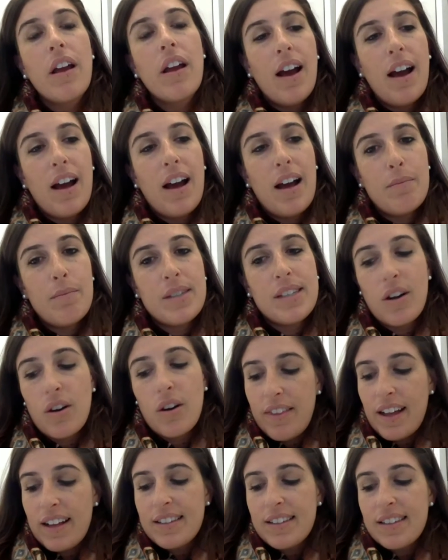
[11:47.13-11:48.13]

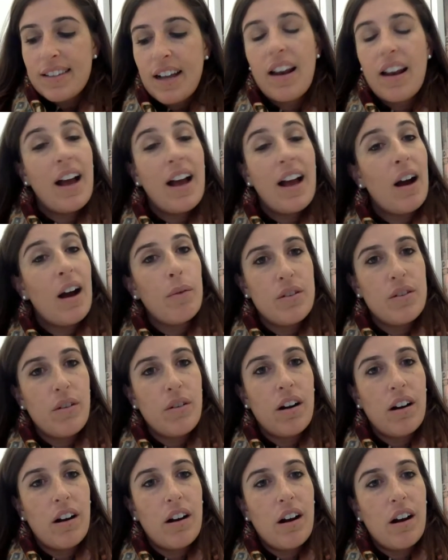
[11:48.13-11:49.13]
And that's kind of how we do
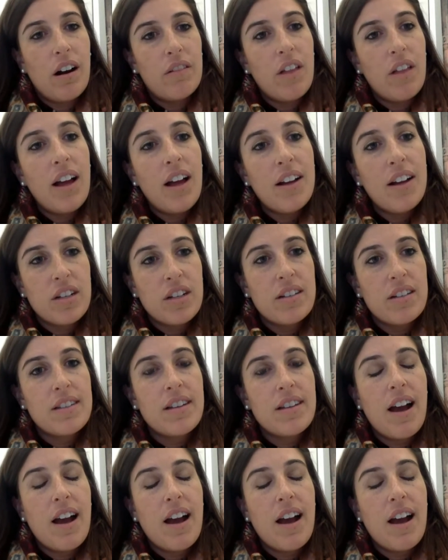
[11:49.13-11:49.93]
our launches.